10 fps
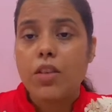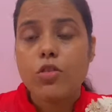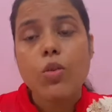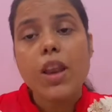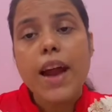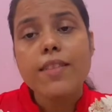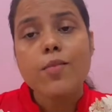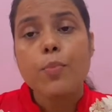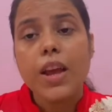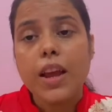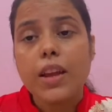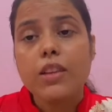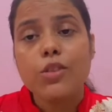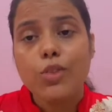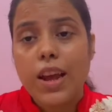So let's begin
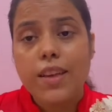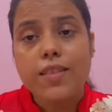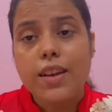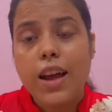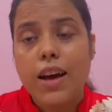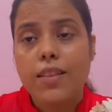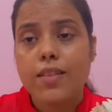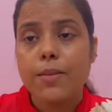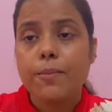today's class.